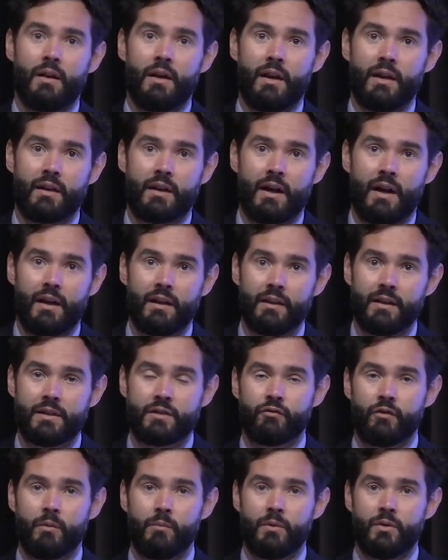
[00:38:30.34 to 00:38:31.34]
and colleagues
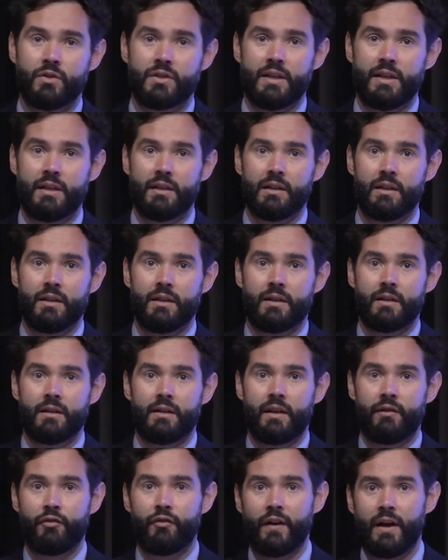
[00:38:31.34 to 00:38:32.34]
from New Zealand.
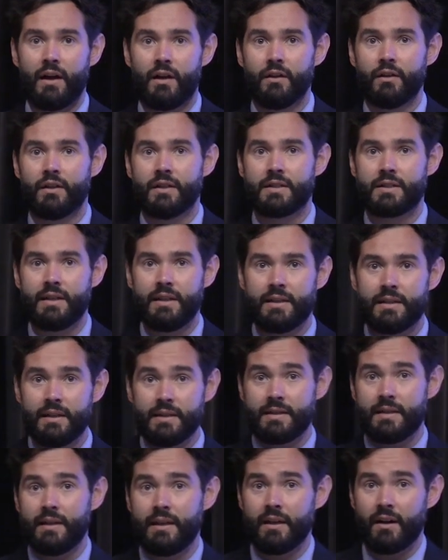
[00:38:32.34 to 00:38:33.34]
They found the
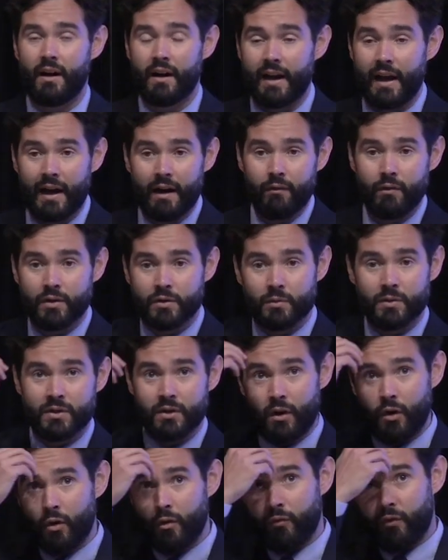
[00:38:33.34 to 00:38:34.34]
CTT on average
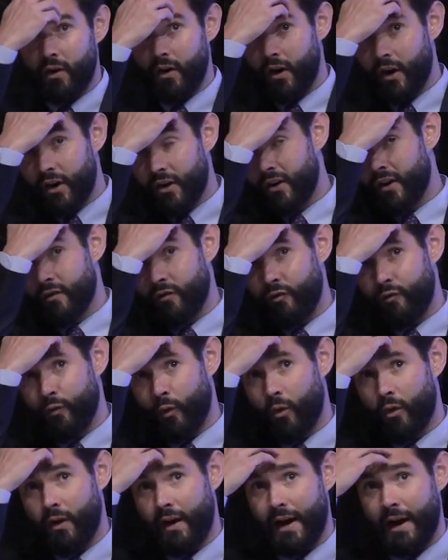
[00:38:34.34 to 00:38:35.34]
was over
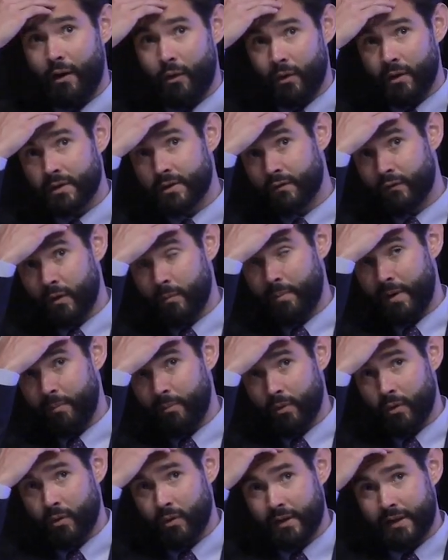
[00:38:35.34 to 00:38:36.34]
104 hours for
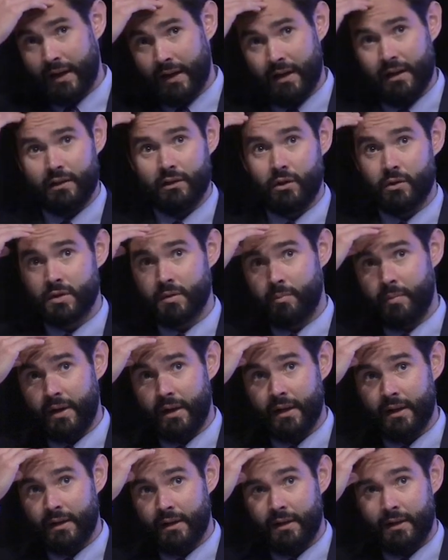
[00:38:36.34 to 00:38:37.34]
people who were taking
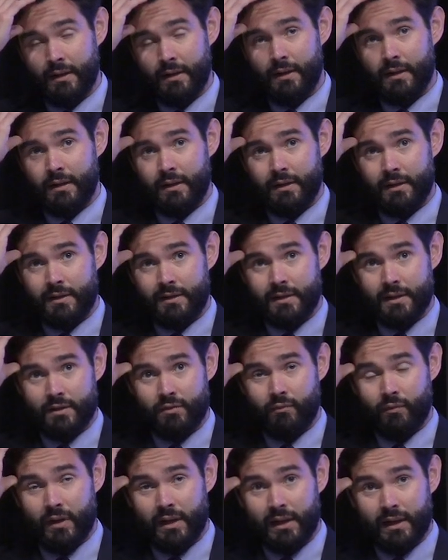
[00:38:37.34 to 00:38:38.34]
clozapine.
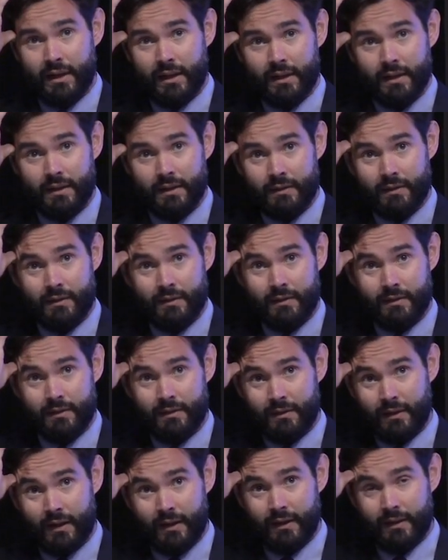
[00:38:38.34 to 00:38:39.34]
Just really
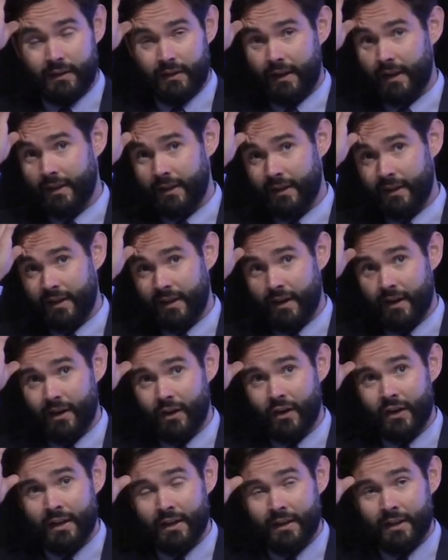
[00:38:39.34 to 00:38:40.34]
uh, you
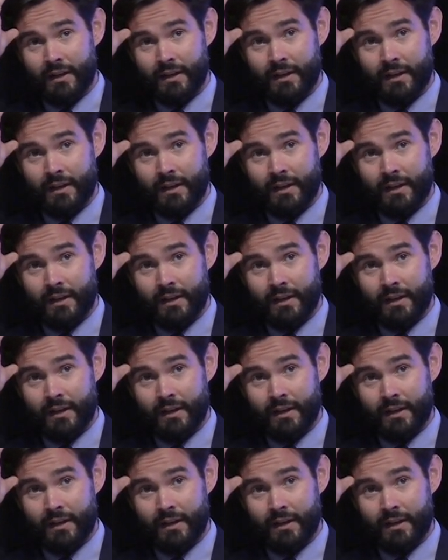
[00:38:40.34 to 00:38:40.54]
know,